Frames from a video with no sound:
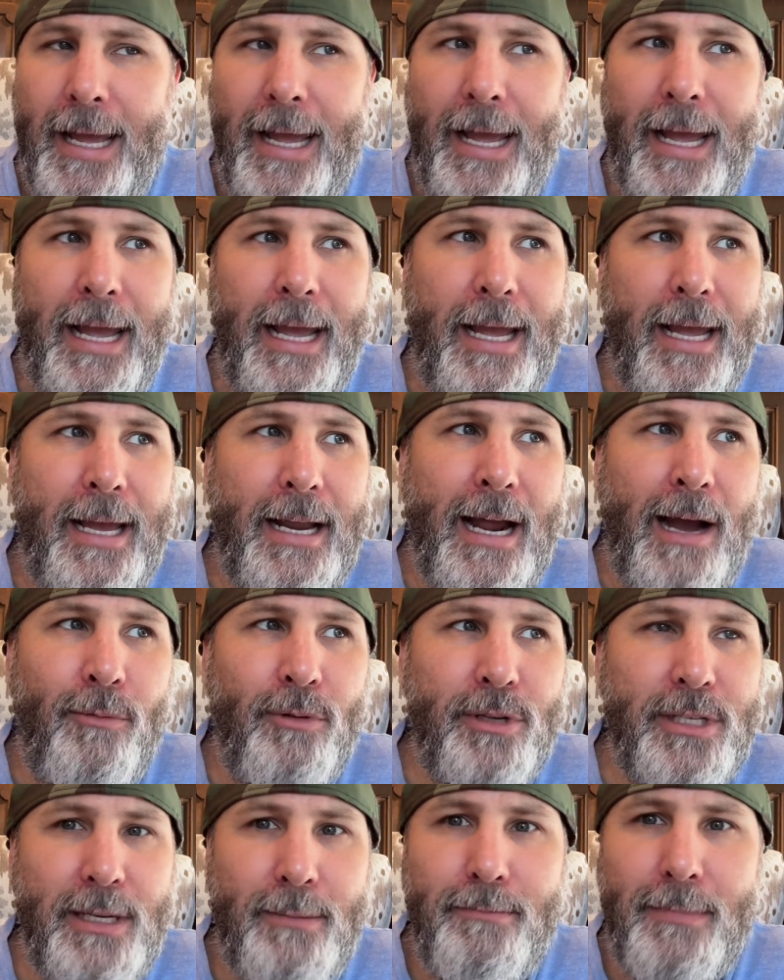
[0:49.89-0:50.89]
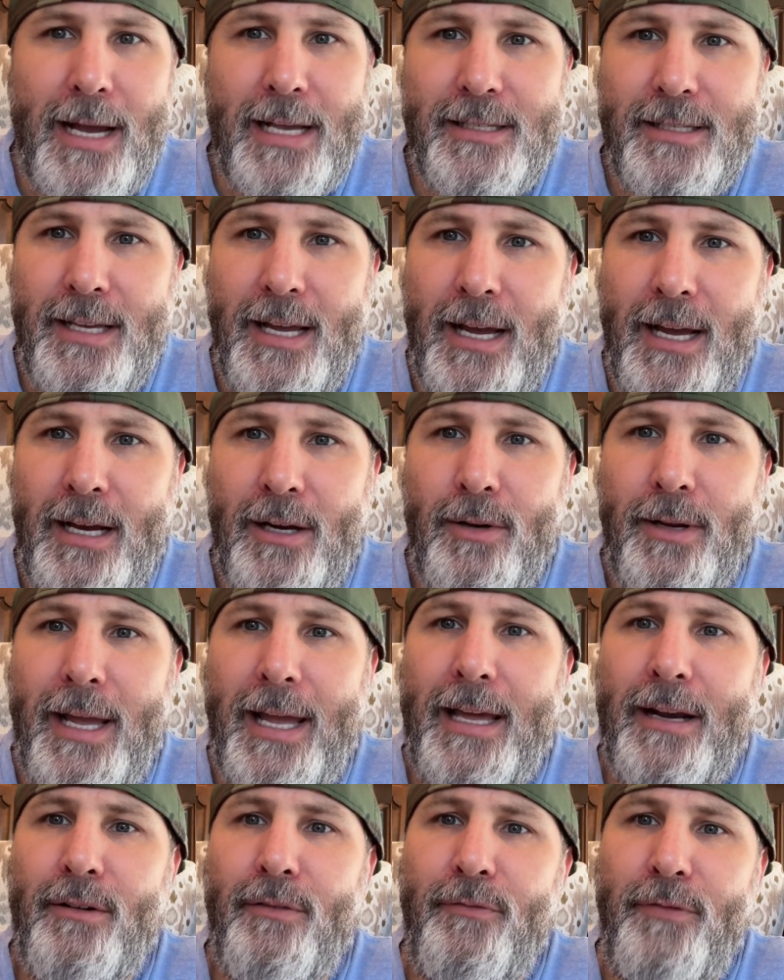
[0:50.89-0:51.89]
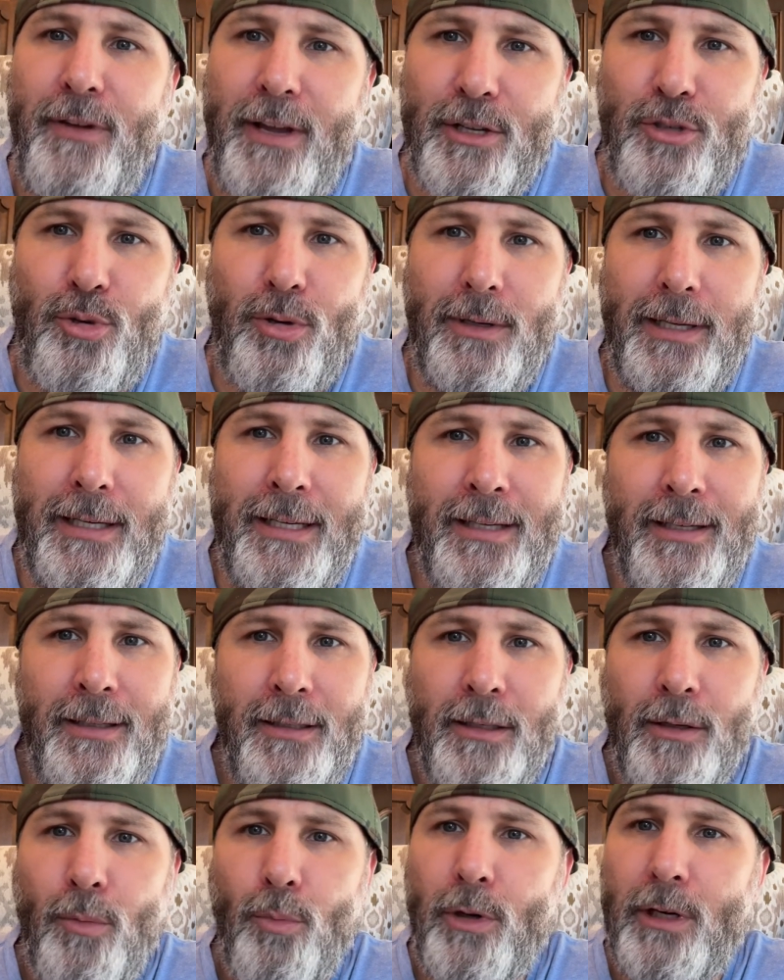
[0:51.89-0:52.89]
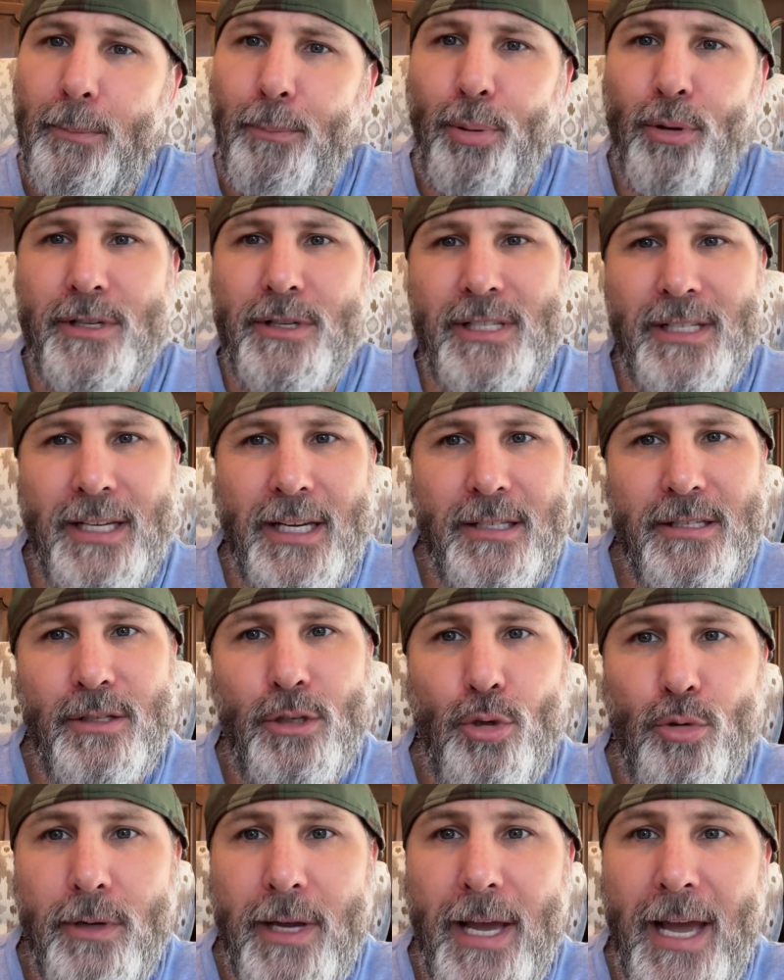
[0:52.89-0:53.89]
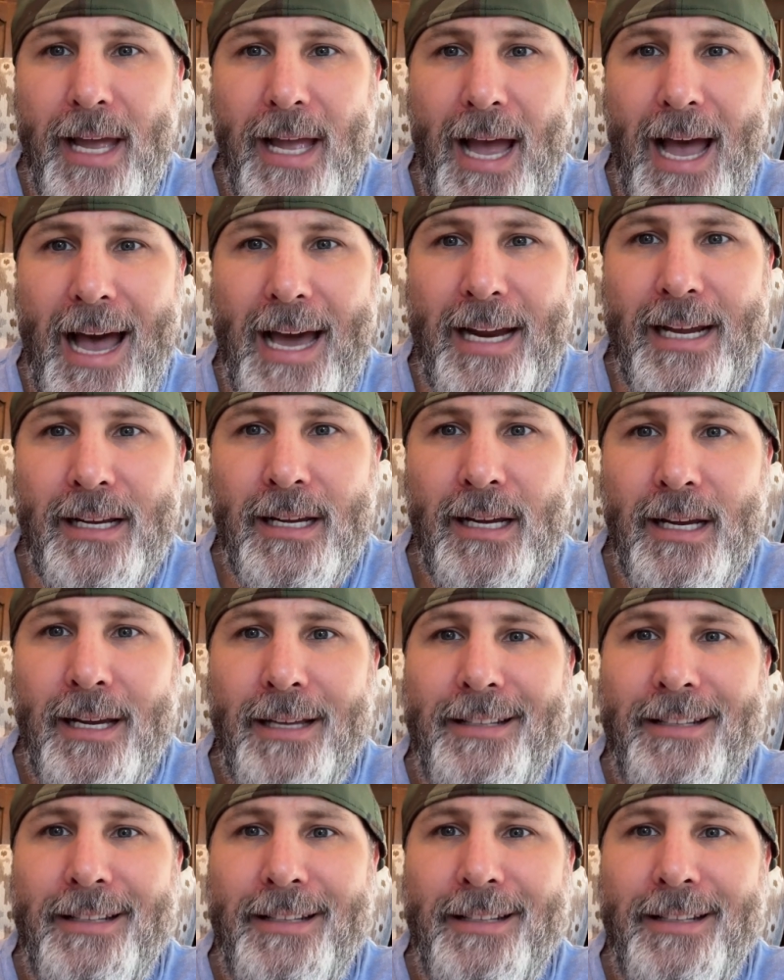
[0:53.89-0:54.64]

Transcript: And I was in my cell, and eventually, when the prison gets too chaotic,